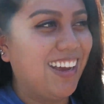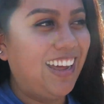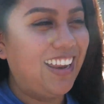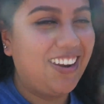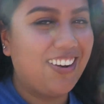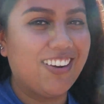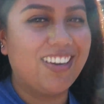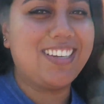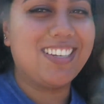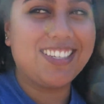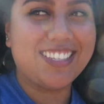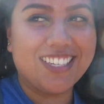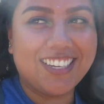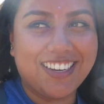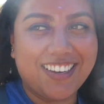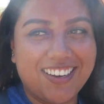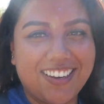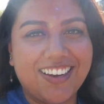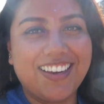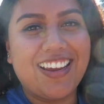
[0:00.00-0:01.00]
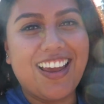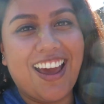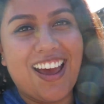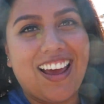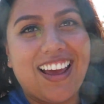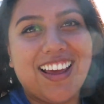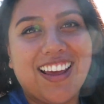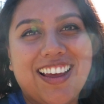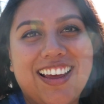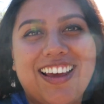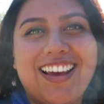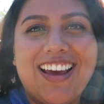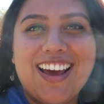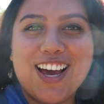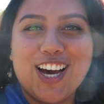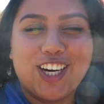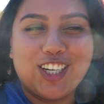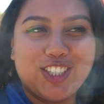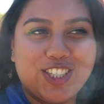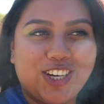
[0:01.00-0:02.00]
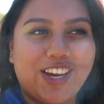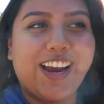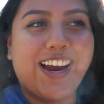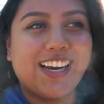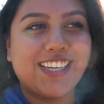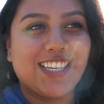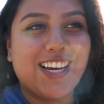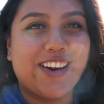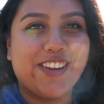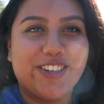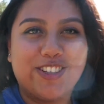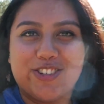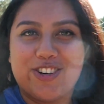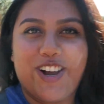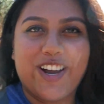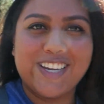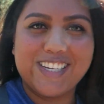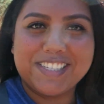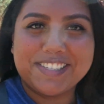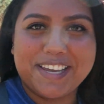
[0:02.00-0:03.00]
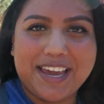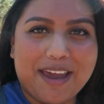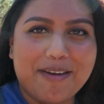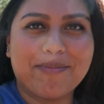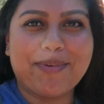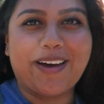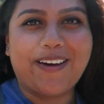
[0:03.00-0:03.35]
Anyway, so yeah. I'll show you guys how the drawings came